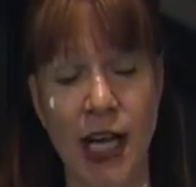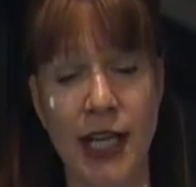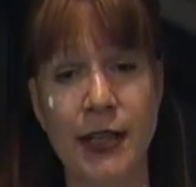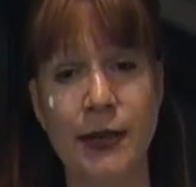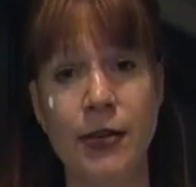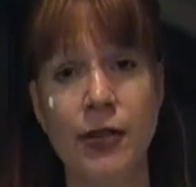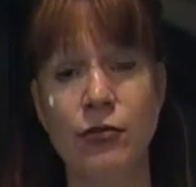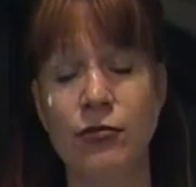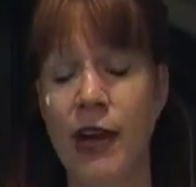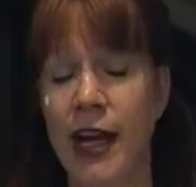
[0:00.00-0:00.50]

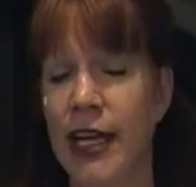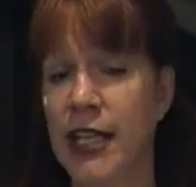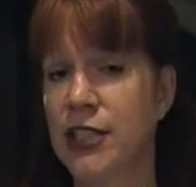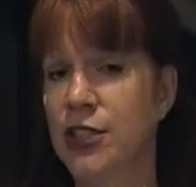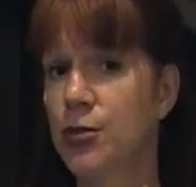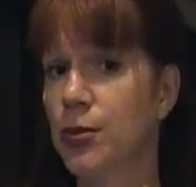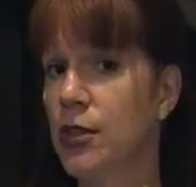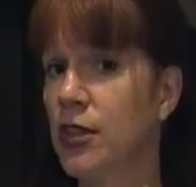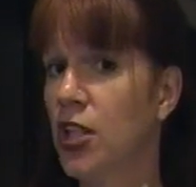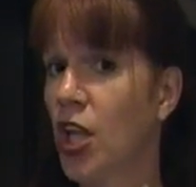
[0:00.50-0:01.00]
I ran
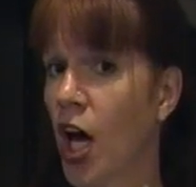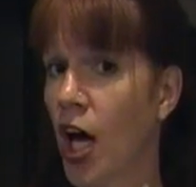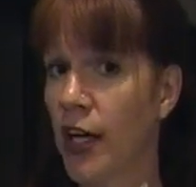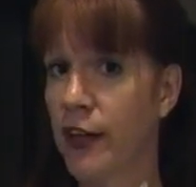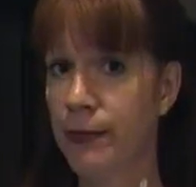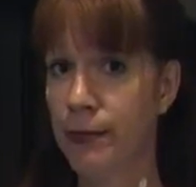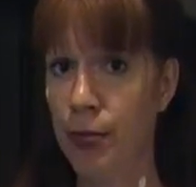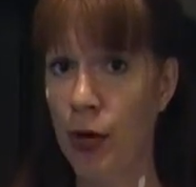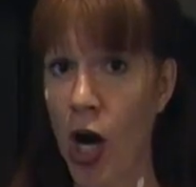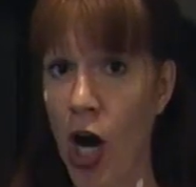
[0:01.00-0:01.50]
into a
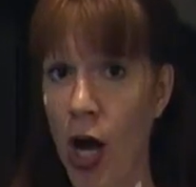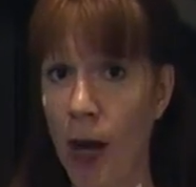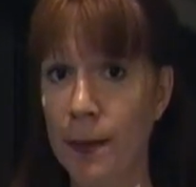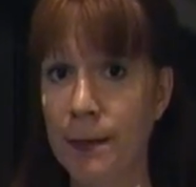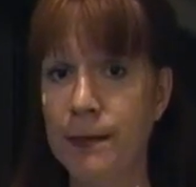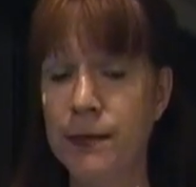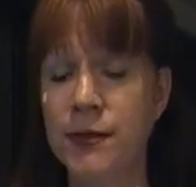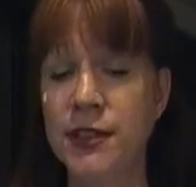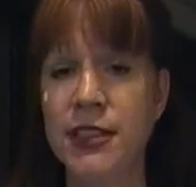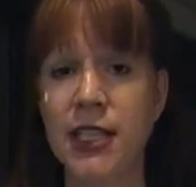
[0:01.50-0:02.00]
lot of
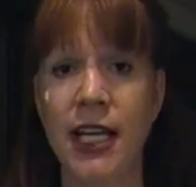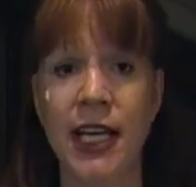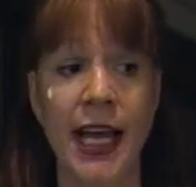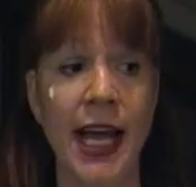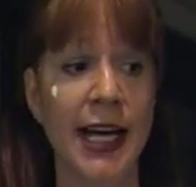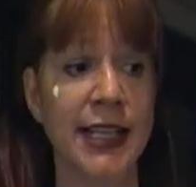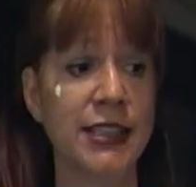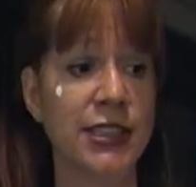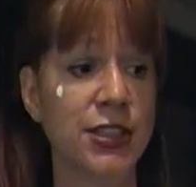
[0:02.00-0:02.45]
problems. I